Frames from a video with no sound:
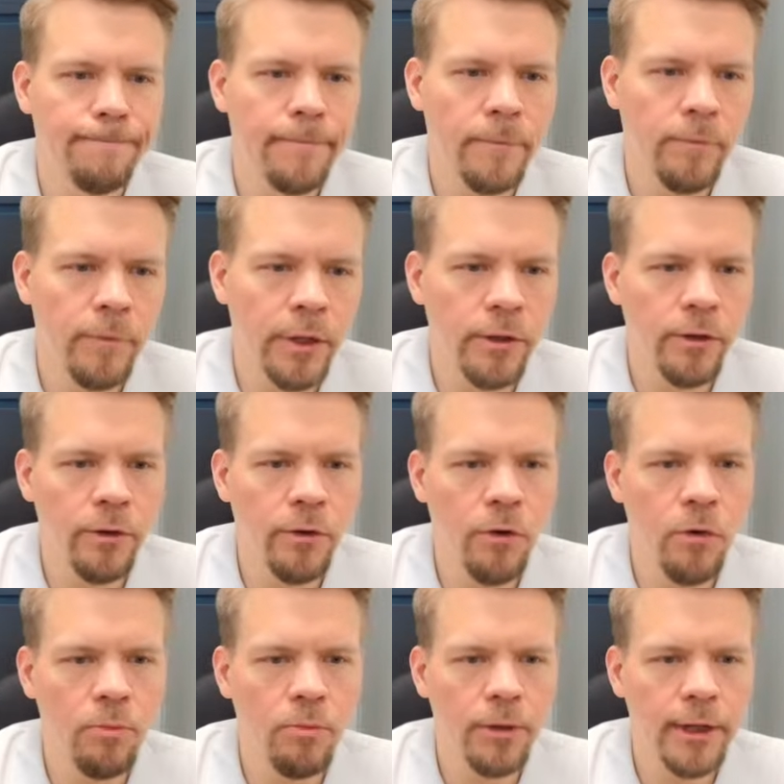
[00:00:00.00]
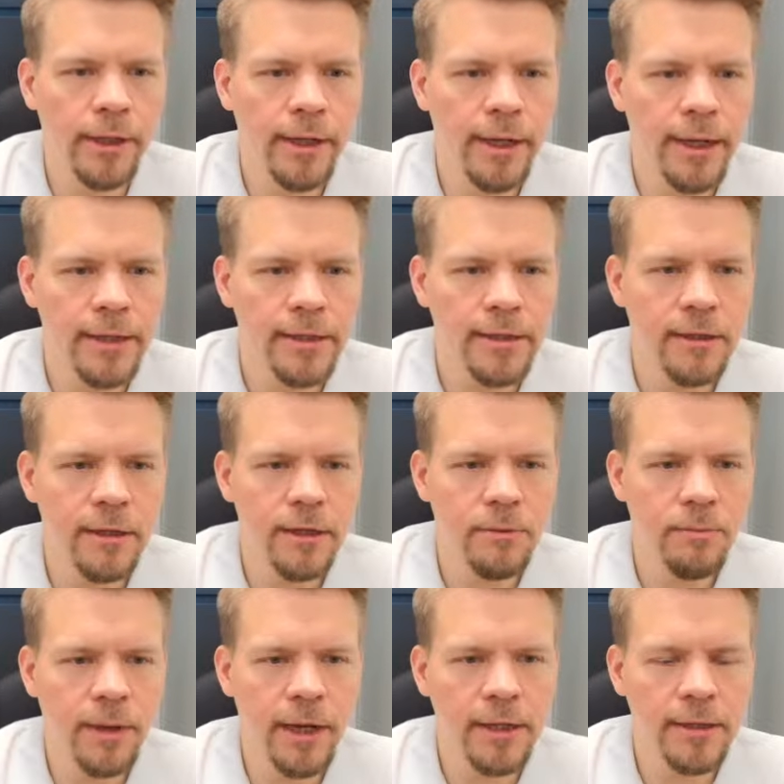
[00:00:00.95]
when your opponent has a
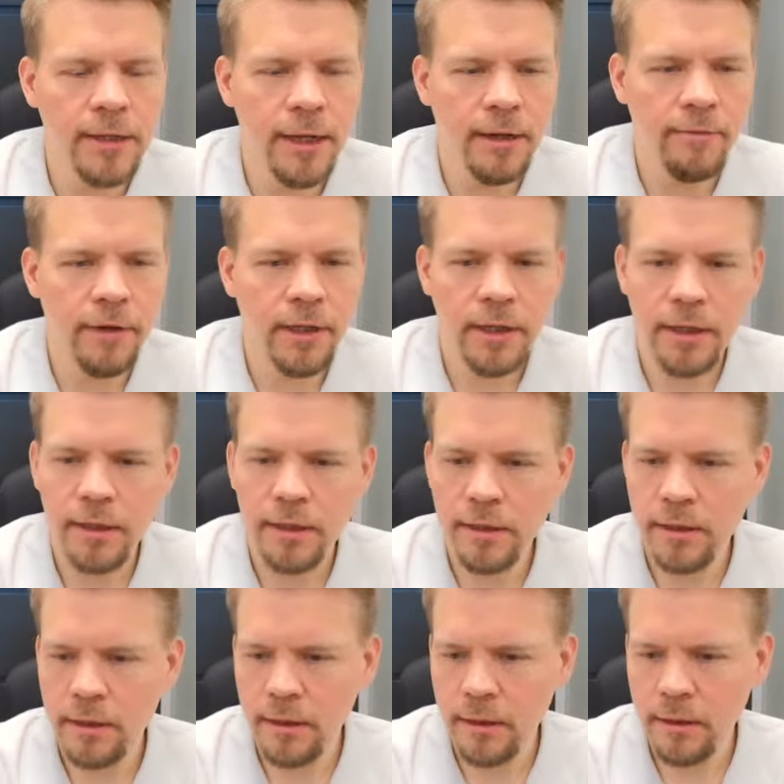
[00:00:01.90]
space advantage.